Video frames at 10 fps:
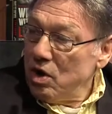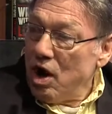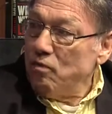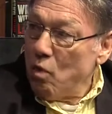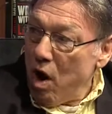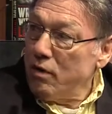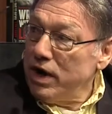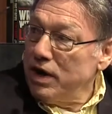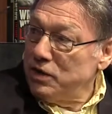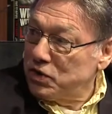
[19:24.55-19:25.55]
of
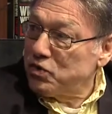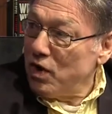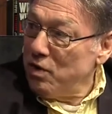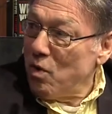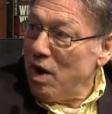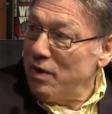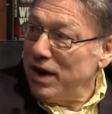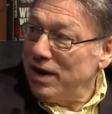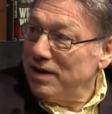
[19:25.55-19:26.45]
Warrior Destroyed Warrior.